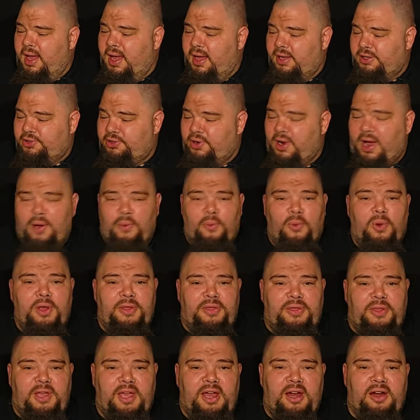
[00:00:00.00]
I try
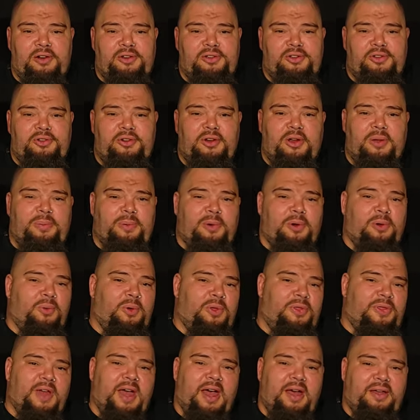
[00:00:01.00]
with the air stripper,
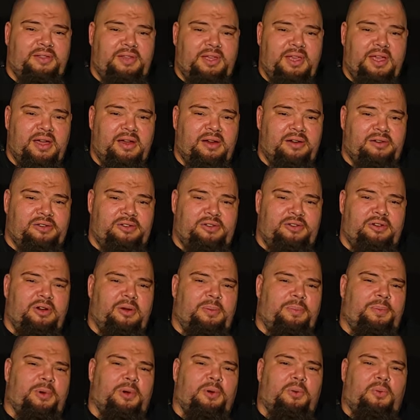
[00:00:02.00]
without the air
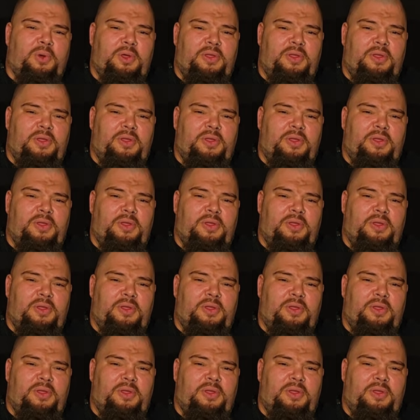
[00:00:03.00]
stripper,